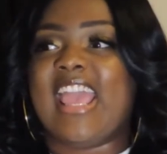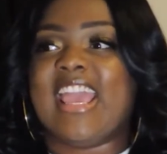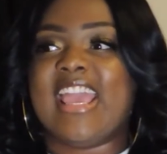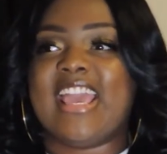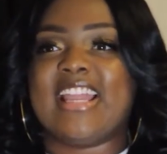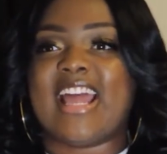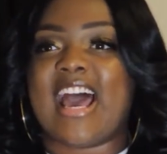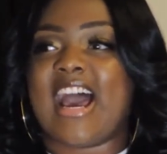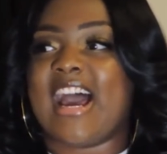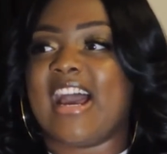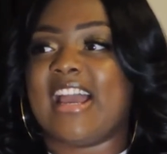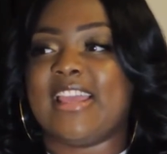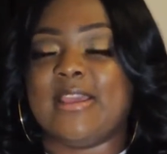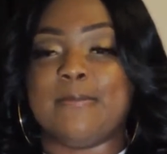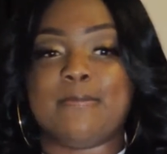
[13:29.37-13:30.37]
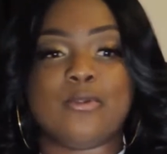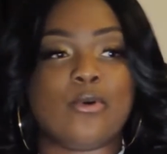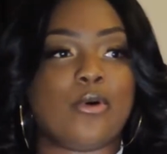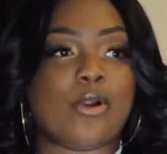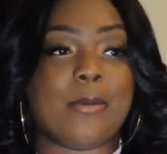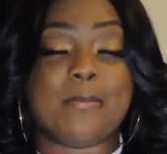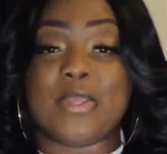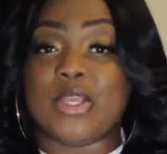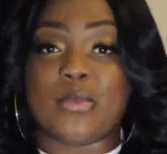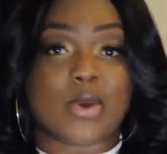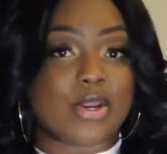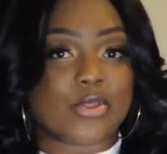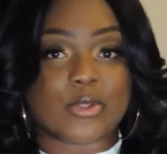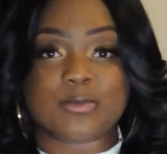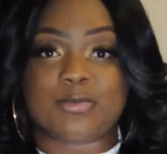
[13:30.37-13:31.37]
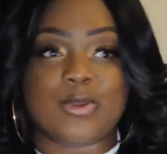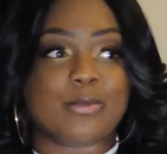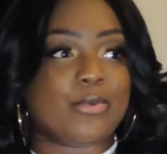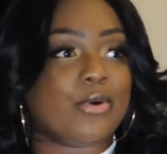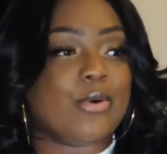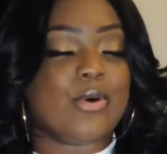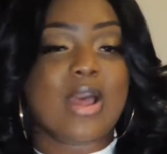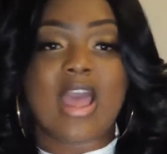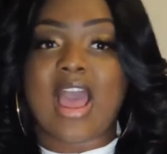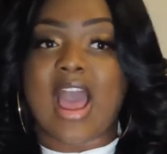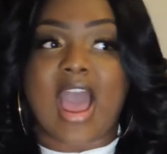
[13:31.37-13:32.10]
and I implore on being one of those people.